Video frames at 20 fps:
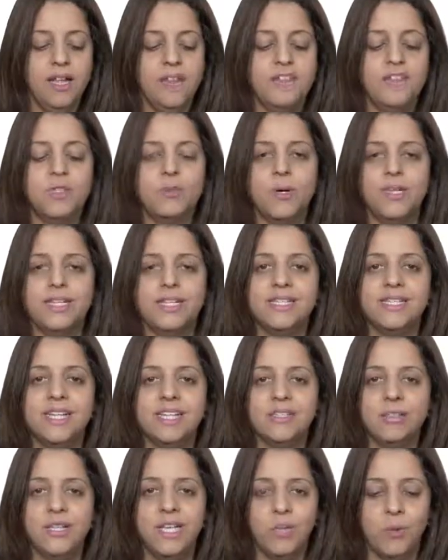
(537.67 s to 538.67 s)
This one is
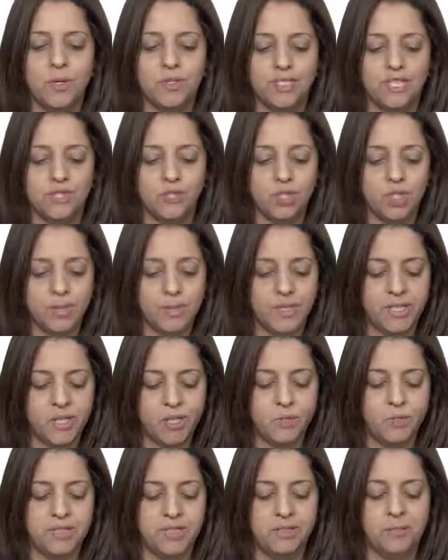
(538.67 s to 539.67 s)
less or equal than 2
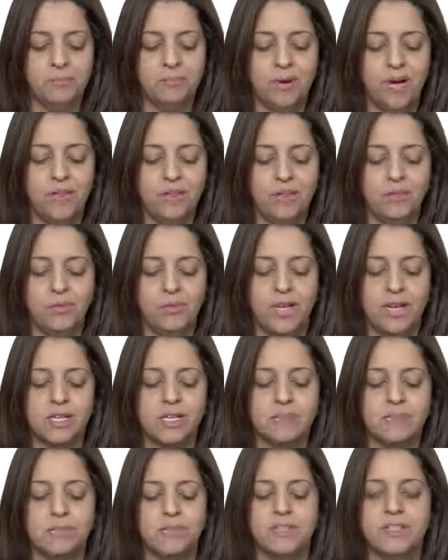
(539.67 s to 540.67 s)
because we didn't bother to
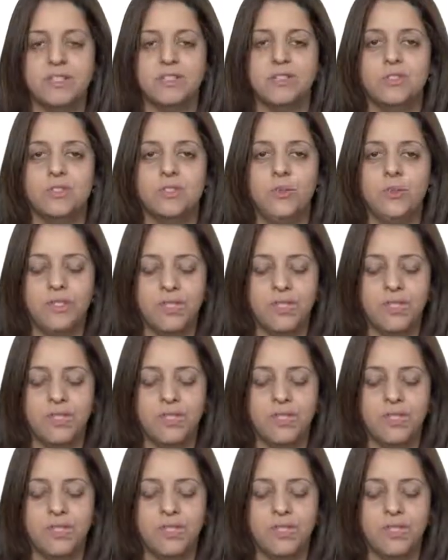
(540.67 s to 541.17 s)
explore this 2.